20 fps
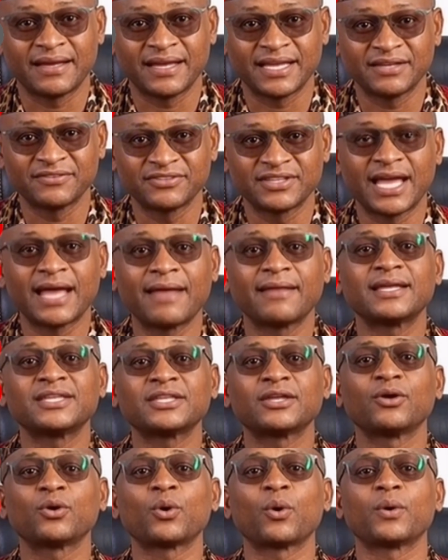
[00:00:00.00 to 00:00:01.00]
If David's
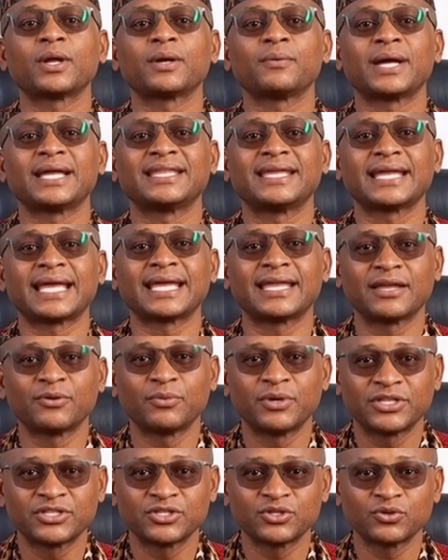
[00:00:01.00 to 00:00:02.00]
story resonated
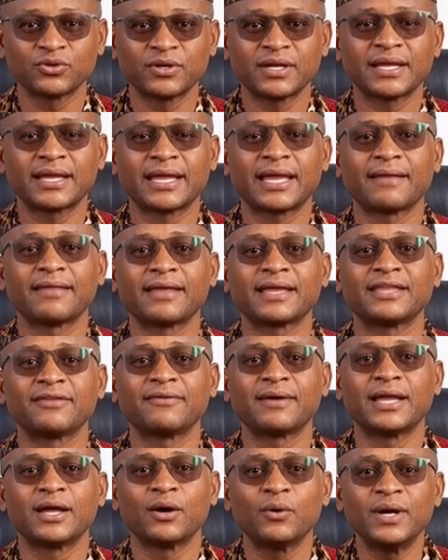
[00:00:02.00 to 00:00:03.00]
with you, give this
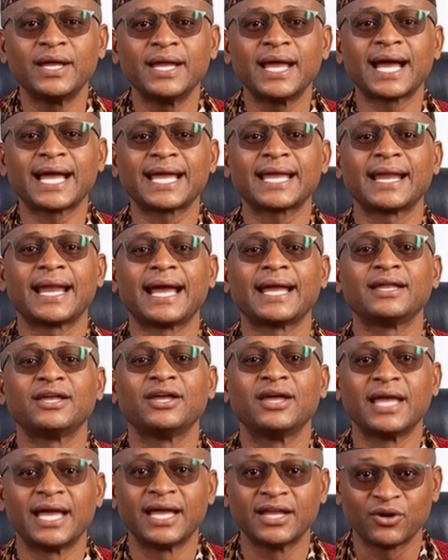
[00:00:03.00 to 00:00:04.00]
video a like and
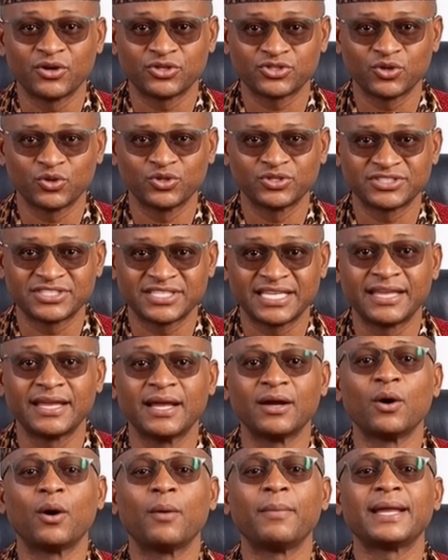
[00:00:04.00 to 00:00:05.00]
share your thoughts in the
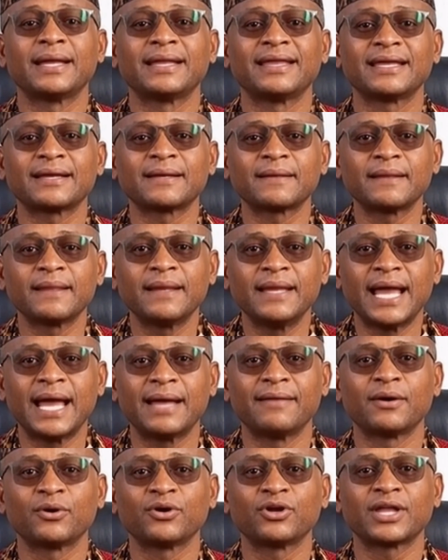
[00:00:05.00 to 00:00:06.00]
comments.
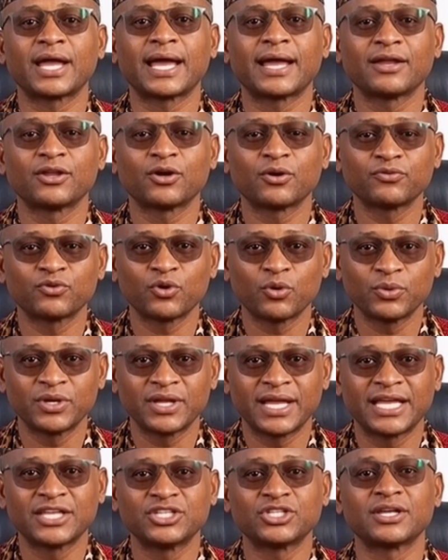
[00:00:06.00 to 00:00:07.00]
Have you checked your
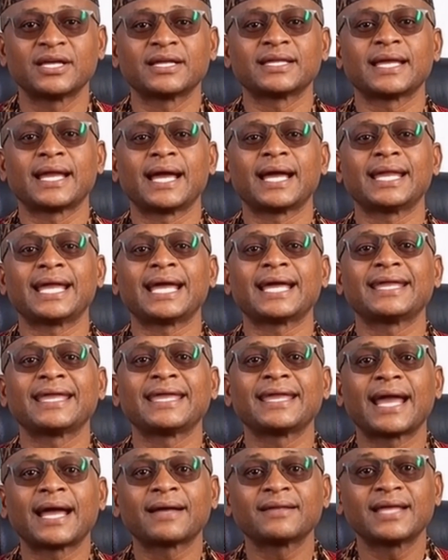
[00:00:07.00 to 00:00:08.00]
formulation
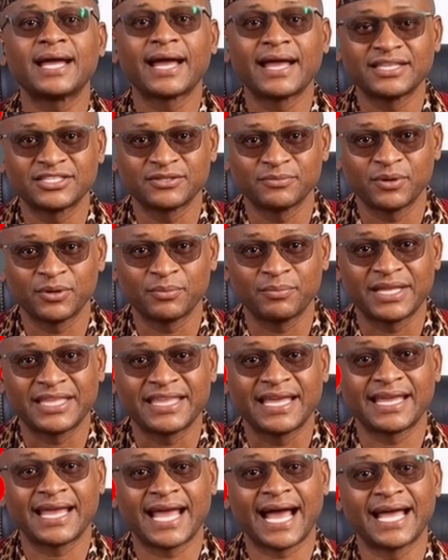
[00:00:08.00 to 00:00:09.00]
against NAFDAC's
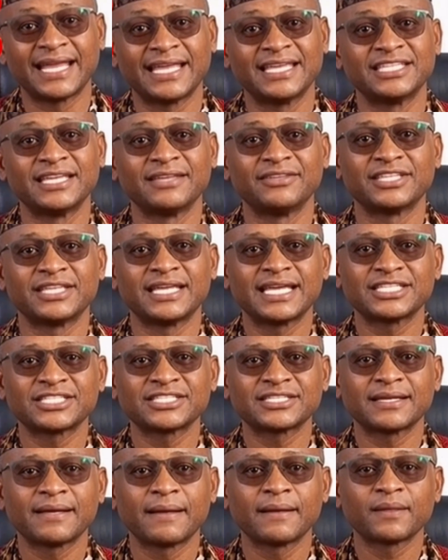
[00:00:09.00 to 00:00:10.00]
permitted additives
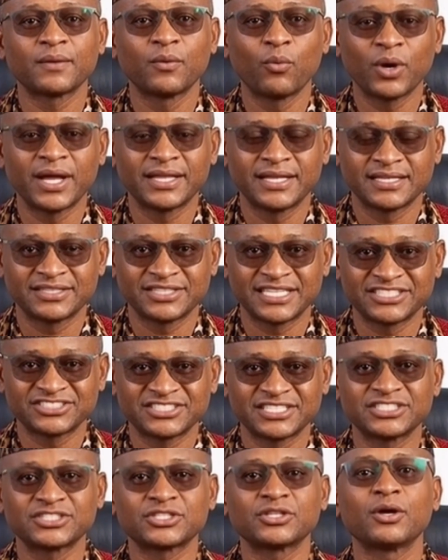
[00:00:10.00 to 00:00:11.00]
list? Whether this
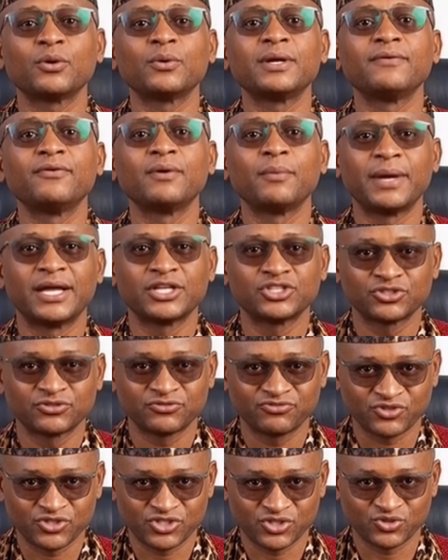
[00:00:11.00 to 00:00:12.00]
is new information
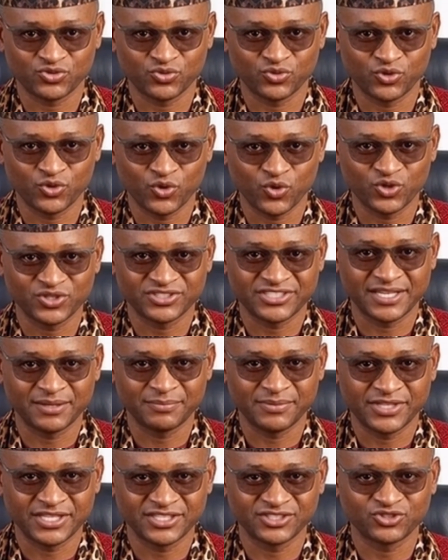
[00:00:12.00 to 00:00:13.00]
for you or
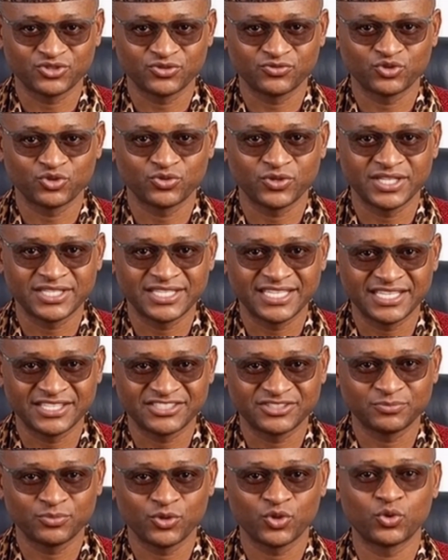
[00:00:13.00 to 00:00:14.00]
something you've already
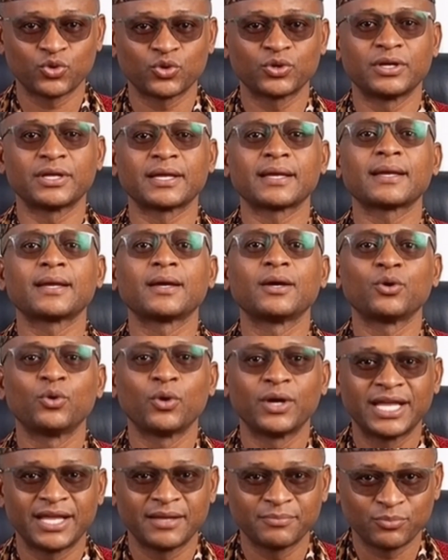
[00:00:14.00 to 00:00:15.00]
explored,
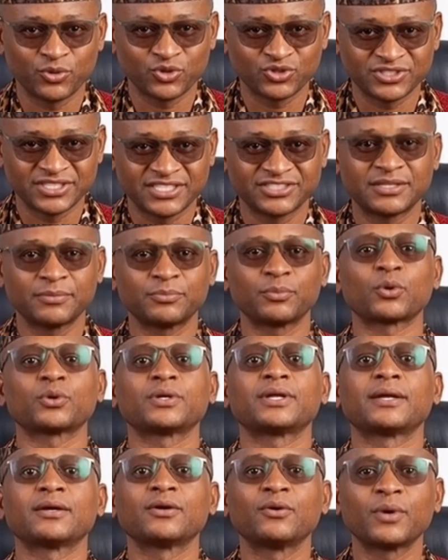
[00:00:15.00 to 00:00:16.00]
your input is
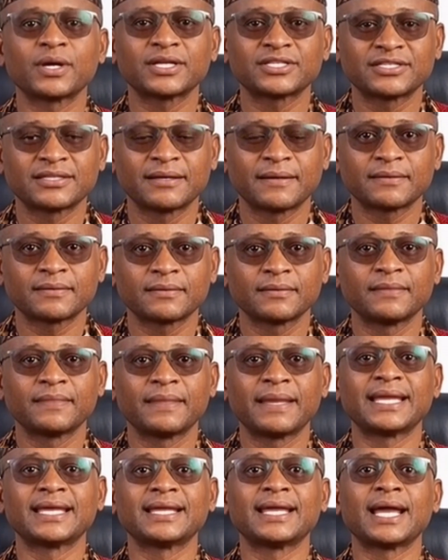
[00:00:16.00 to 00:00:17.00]
important to us.
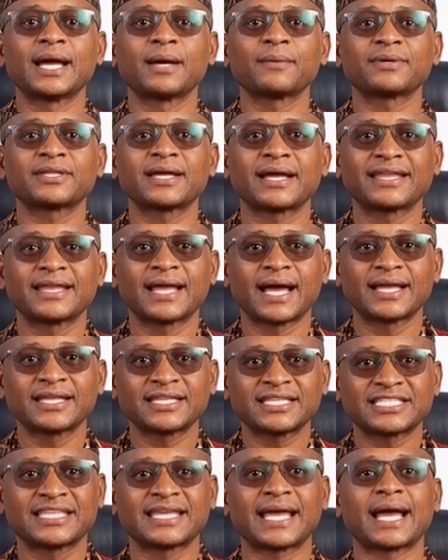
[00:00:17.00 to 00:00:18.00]
It helps us
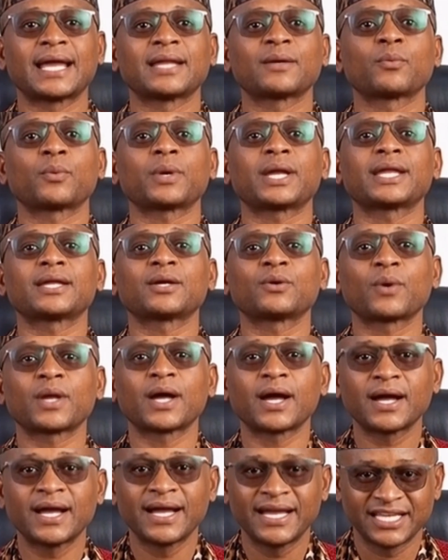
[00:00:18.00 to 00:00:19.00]
understand where you
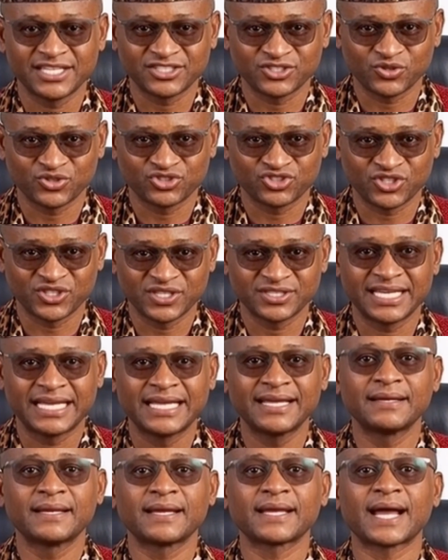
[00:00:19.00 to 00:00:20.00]
are in your journey.
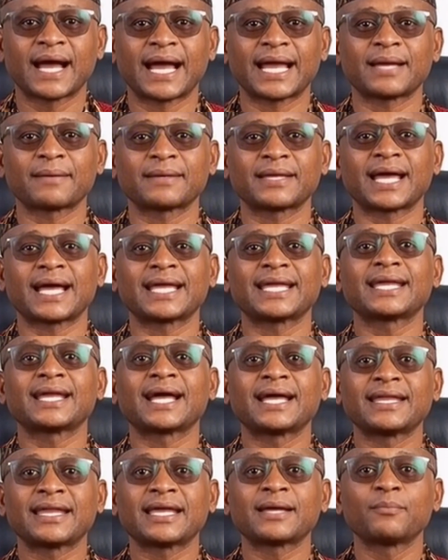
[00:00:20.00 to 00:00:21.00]
I am Dadi
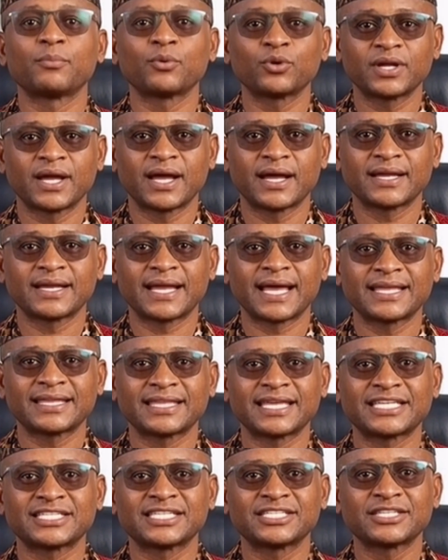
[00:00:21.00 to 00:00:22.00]
Nantim Mula, and
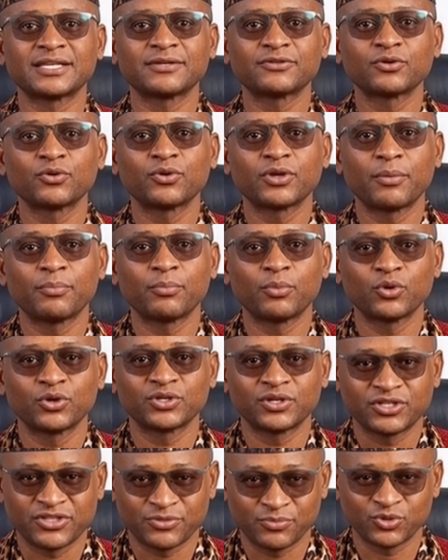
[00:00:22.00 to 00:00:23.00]
this is the Food
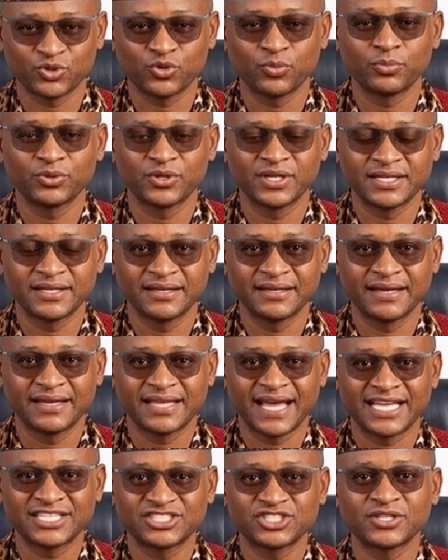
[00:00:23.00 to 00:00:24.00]
Importers Blueprint,
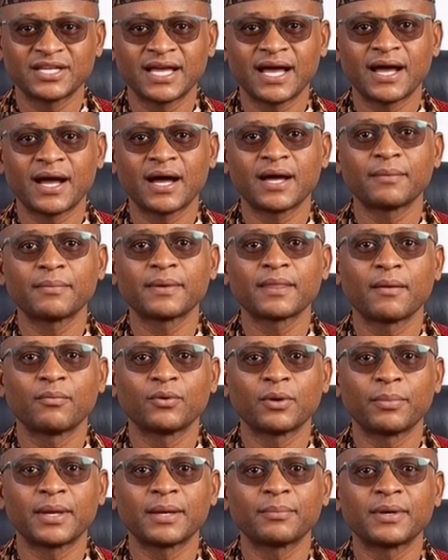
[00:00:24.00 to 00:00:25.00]
Nigeria Hub.
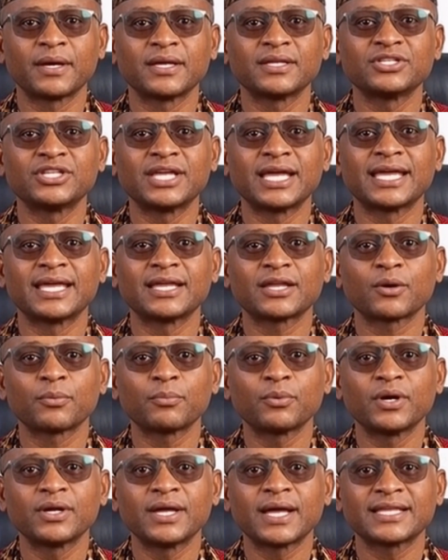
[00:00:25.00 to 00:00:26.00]
Remember, checking your
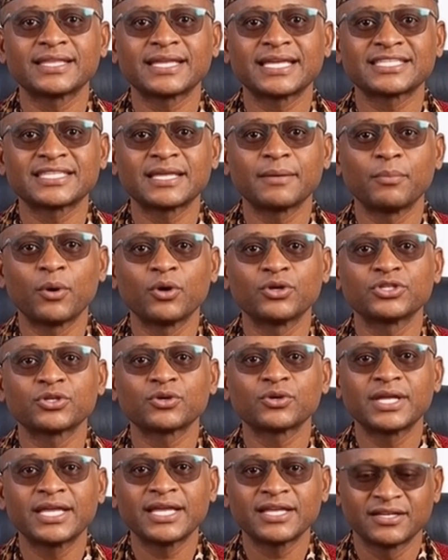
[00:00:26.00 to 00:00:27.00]
product is the most
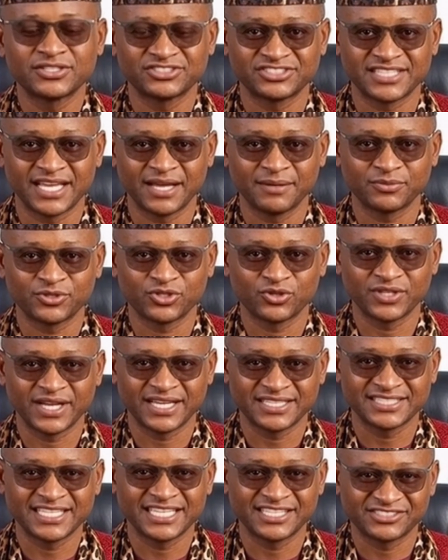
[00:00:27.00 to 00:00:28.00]
critical step you
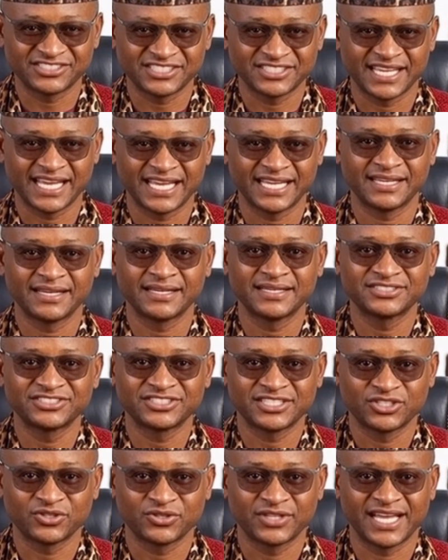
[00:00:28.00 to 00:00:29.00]
can take today.
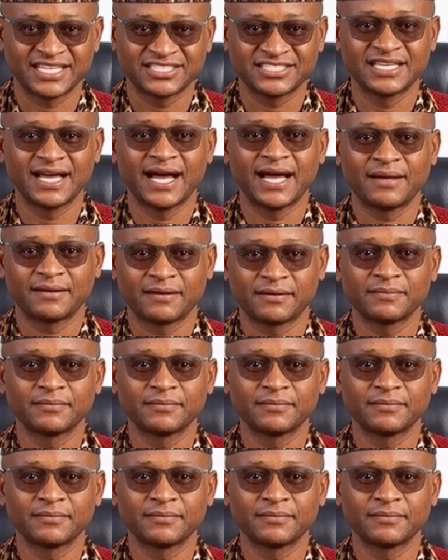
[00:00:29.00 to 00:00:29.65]
See you next time.